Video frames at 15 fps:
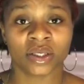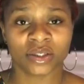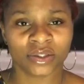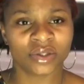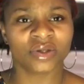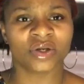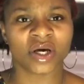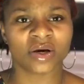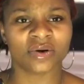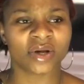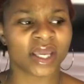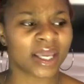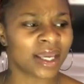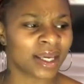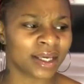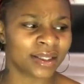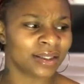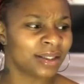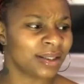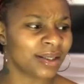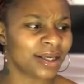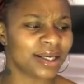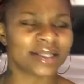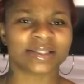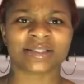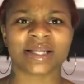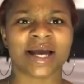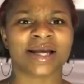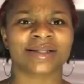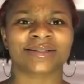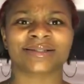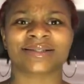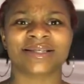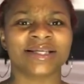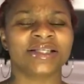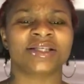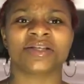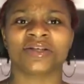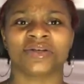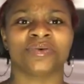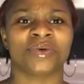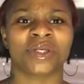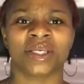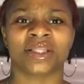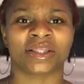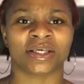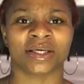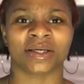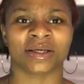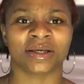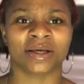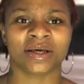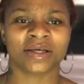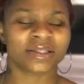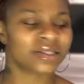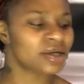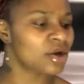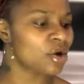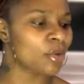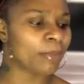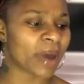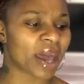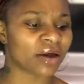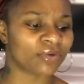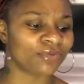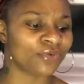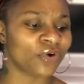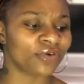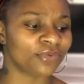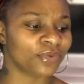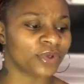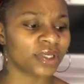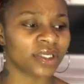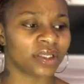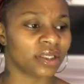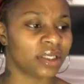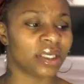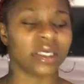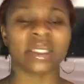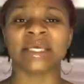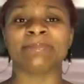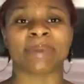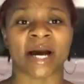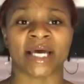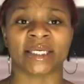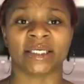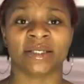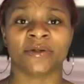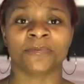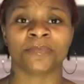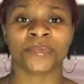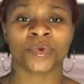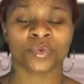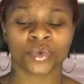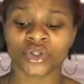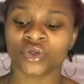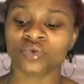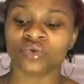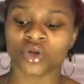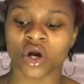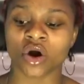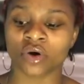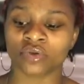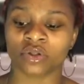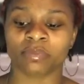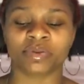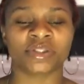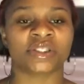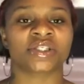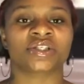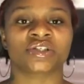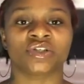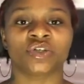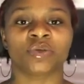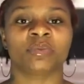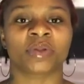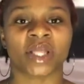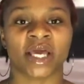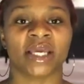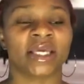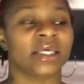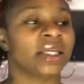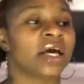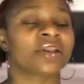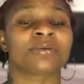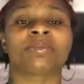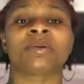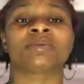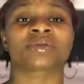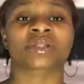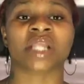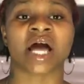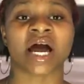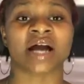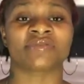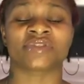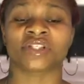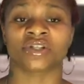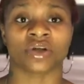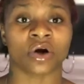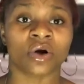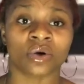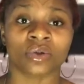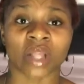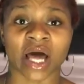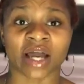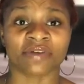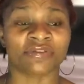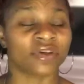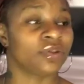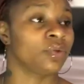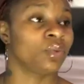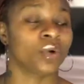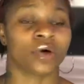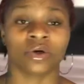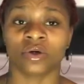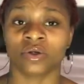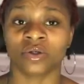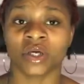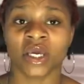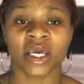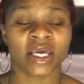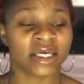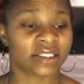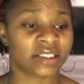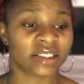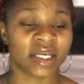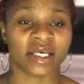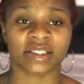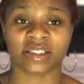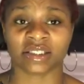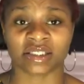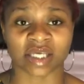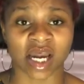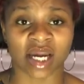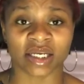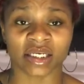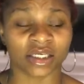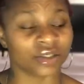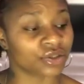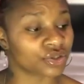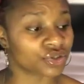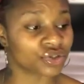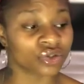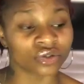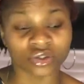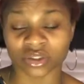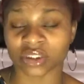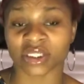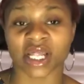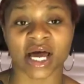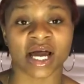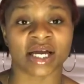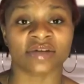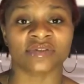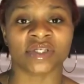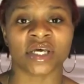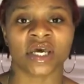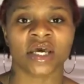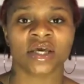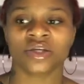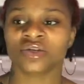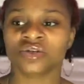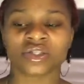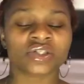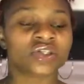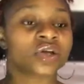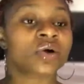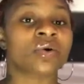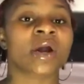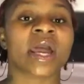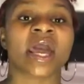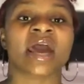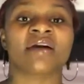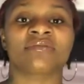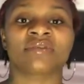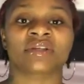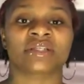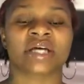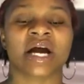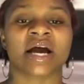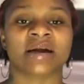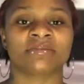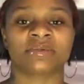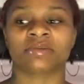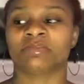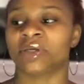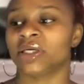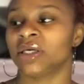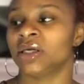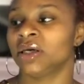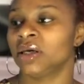and it's not teaching you anything to go back and forth with anybody when you know the position you play in other people's lives, in your own life, in the world, in today's society, in your children's lives. You just don't have the time to be